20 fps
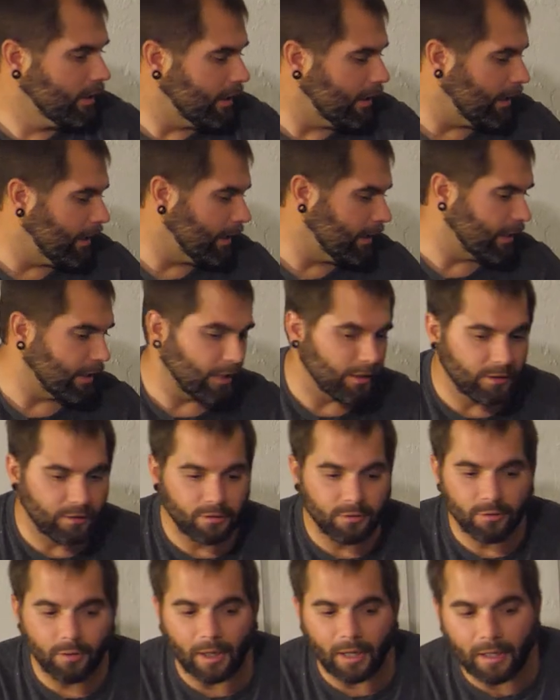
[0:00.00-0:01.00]
And I
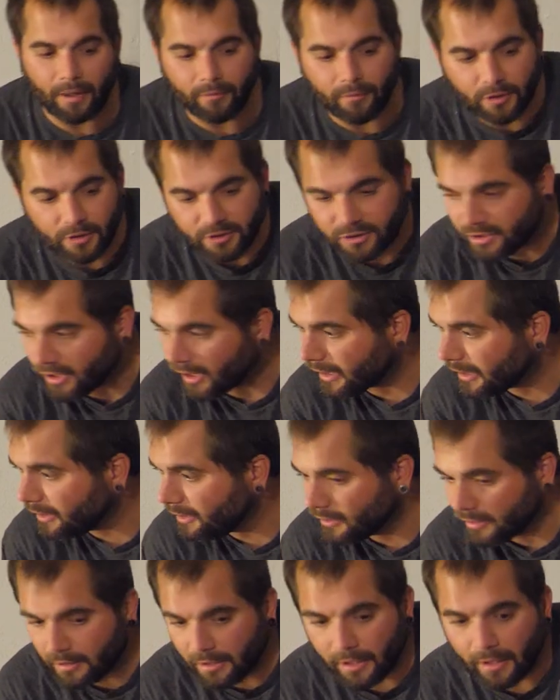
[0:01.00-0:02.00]
do have a
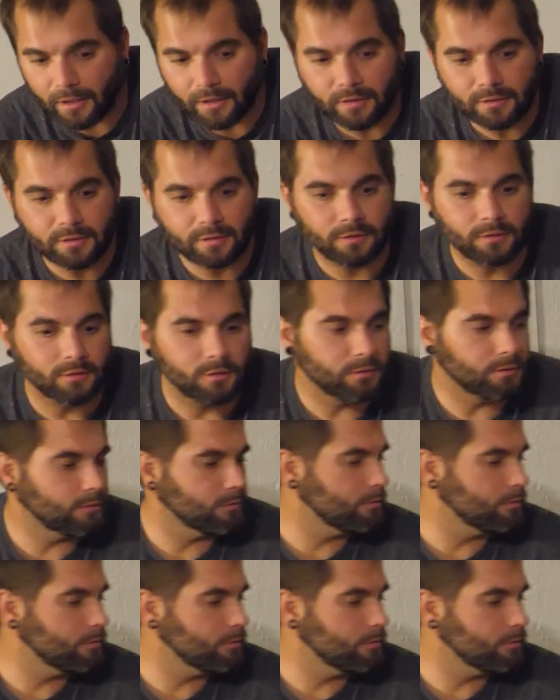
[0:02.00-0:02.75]
second canister